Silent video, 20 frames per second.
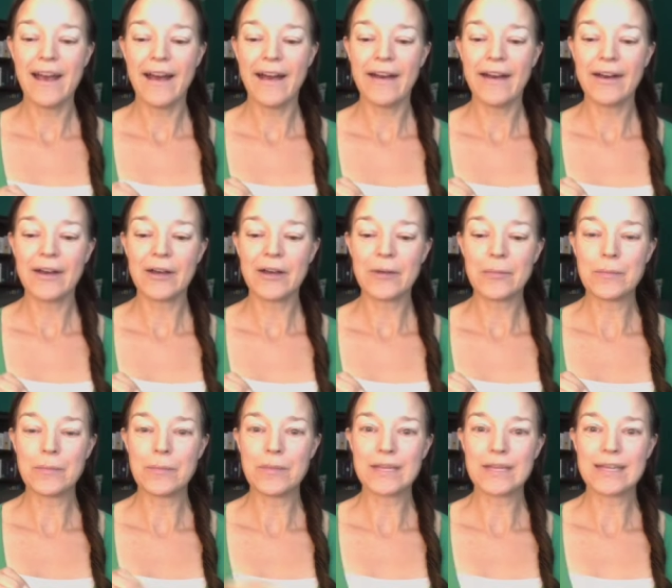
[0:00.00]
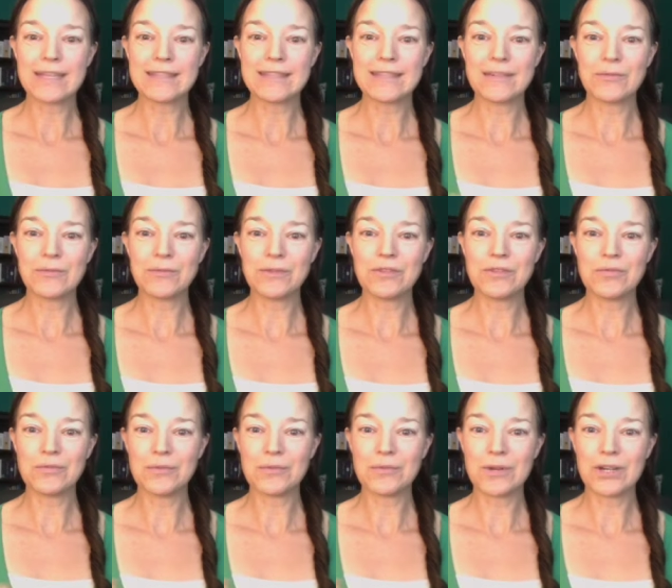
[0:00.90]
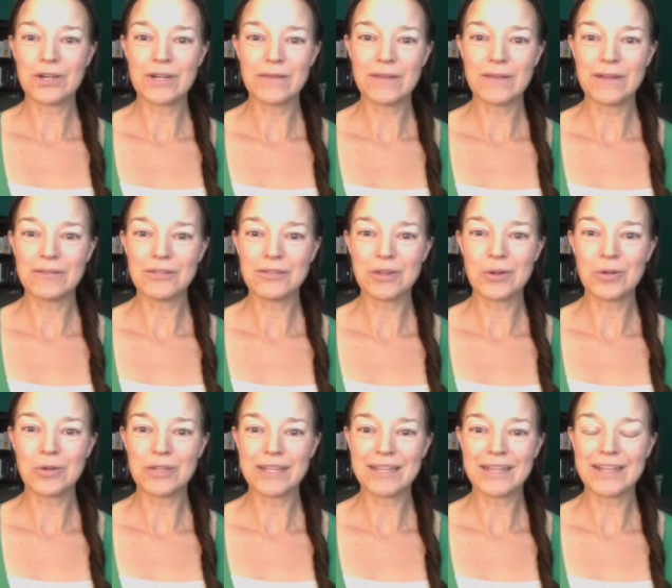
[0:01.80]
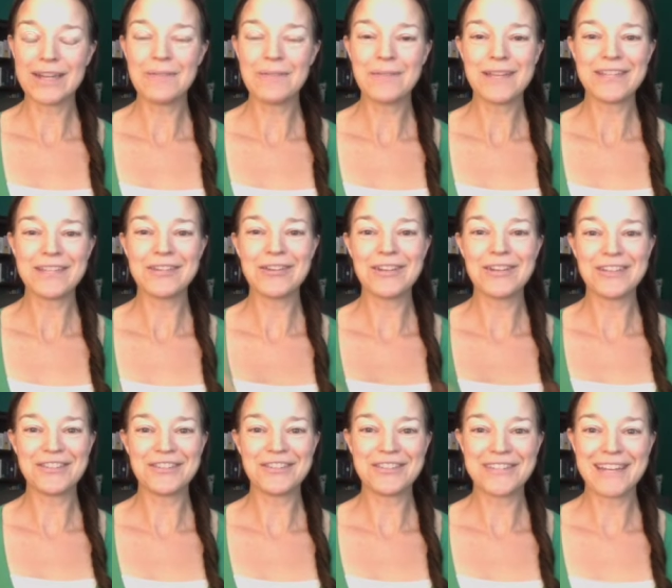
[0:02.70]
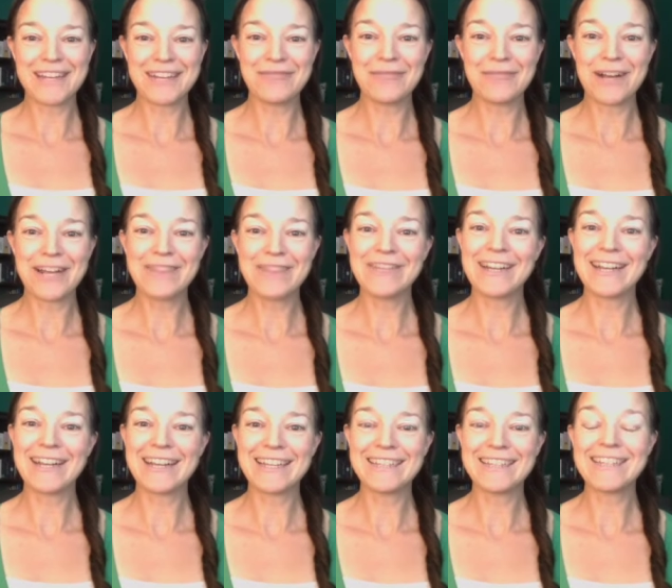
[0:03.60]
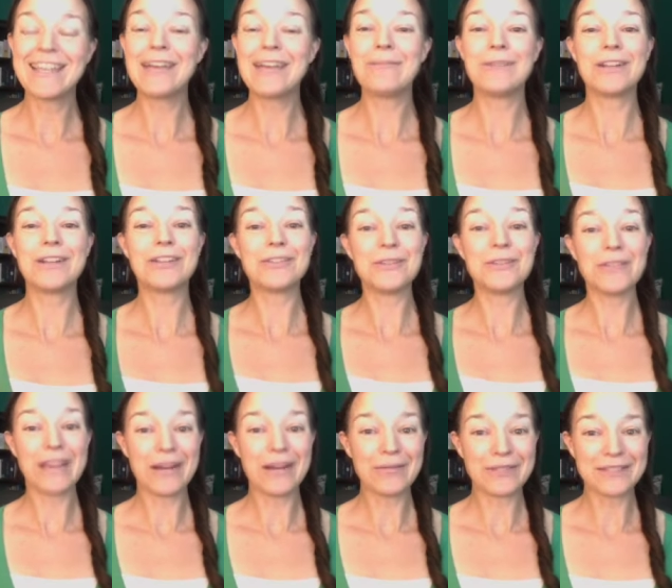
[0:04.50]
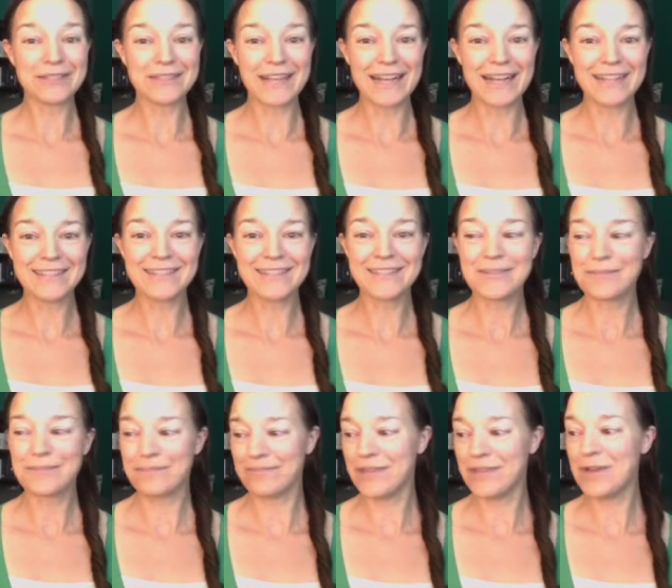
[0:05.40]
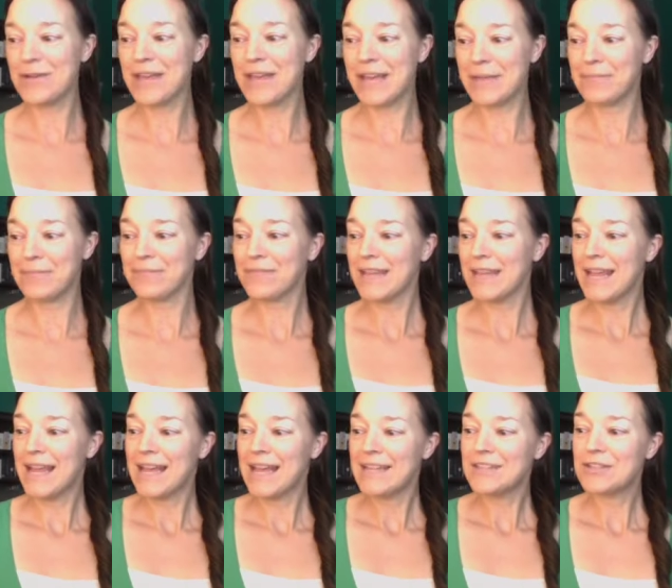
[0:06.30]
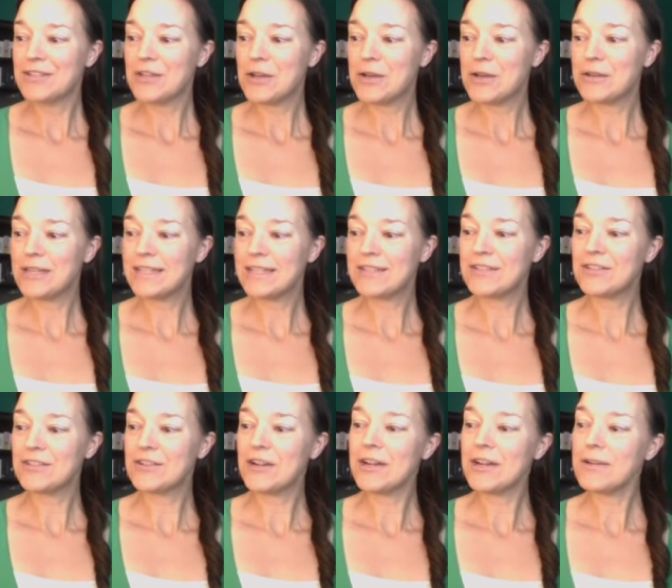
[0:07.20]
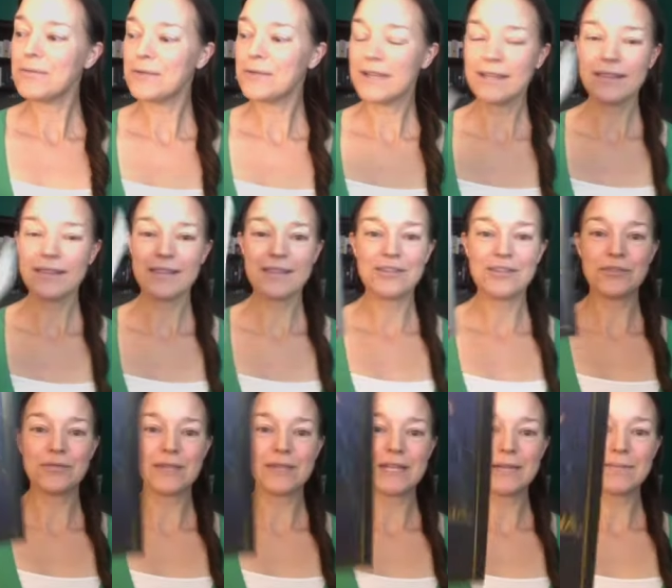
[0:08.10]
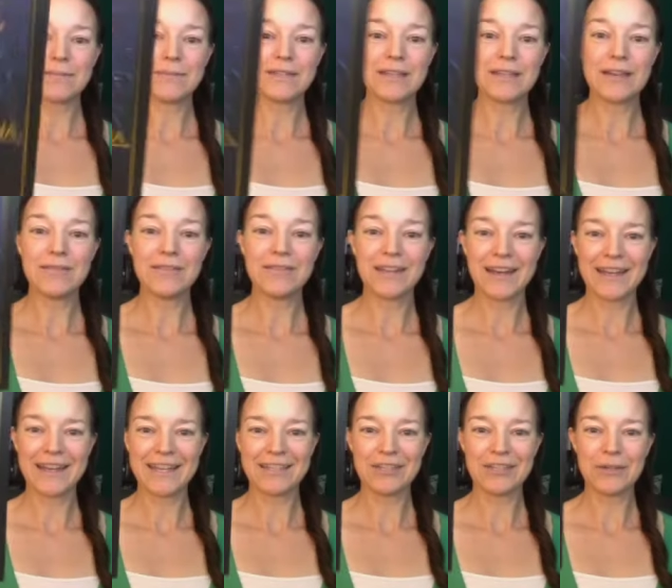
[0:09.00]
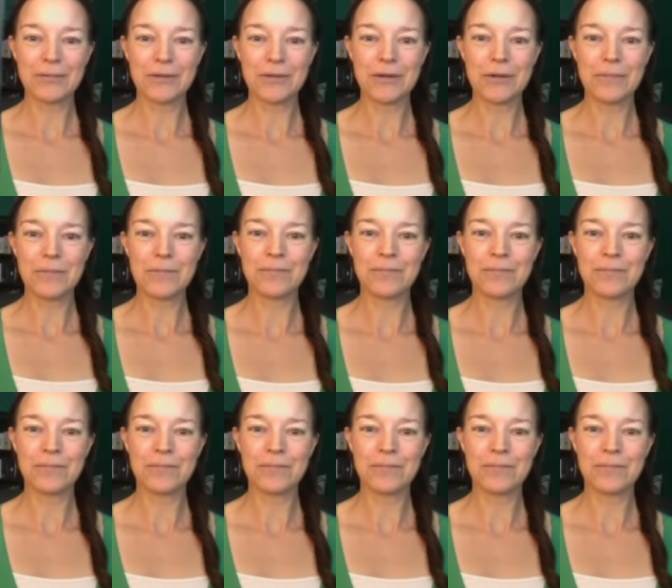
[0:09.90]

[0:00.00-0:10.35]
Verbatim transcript: um, because it wouldn't work if I was holding it up, and you'll understand why when I get to that, but I'll do that one last. Okay, so let's start with the Dreams of Gaia Tarot.